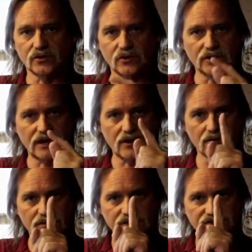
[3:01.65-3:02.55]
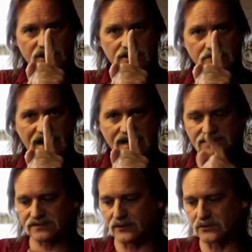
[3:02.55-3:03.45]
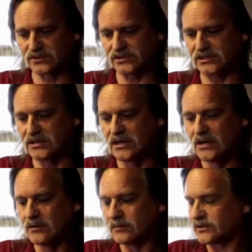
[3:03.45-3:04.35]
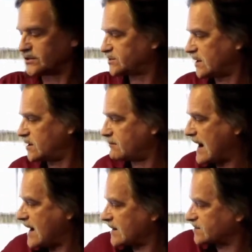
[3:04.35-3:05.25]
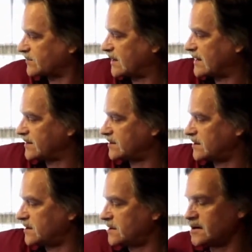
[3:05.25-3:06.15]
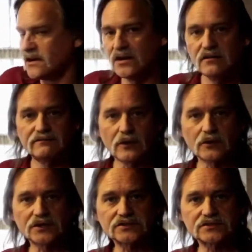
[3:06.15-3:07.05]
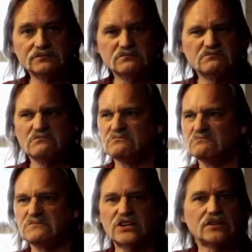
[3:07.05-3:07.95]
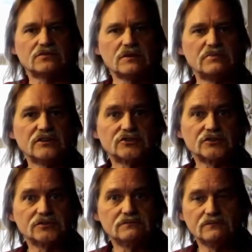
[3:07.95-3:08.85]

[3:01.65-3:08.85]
only got the center box focusing. Put the center box right on there, focus, take 3 pictures.